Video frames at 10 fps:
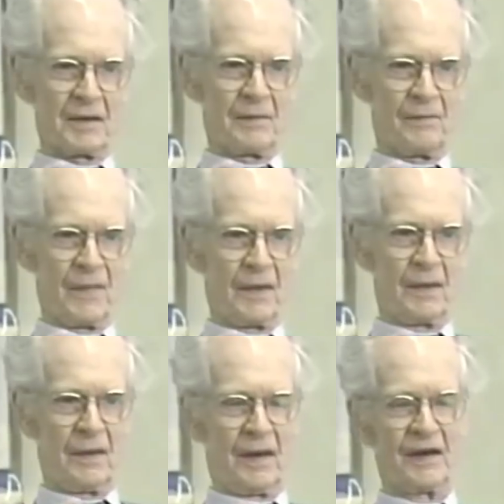Mm
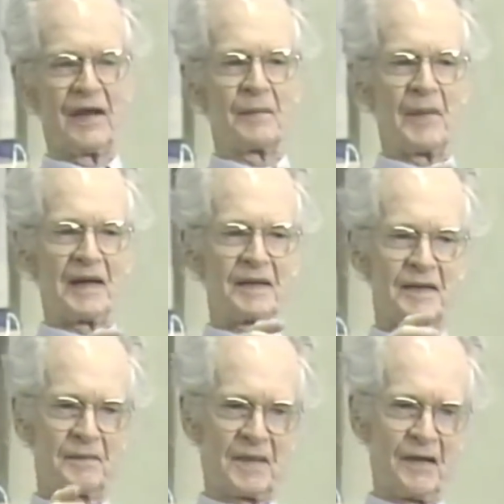-hmm. And they may
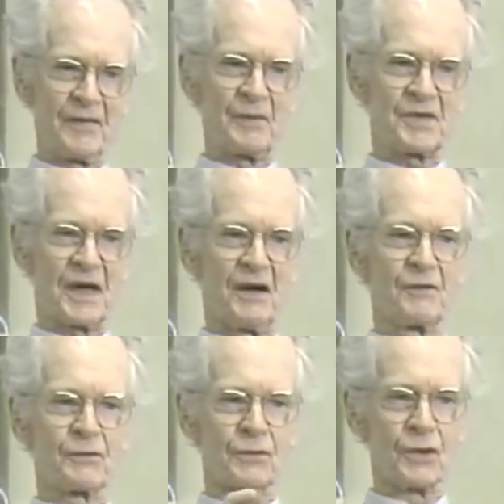give
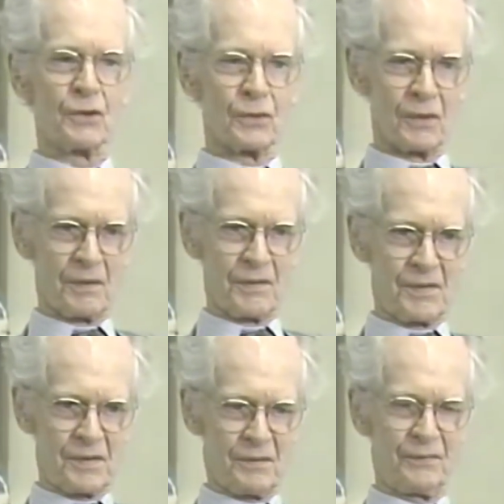themselves rules
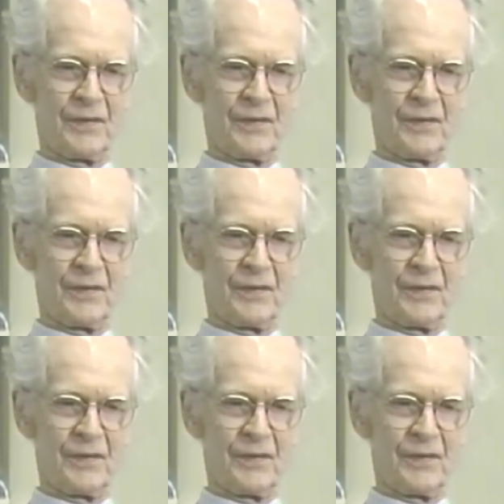to mm-hmm.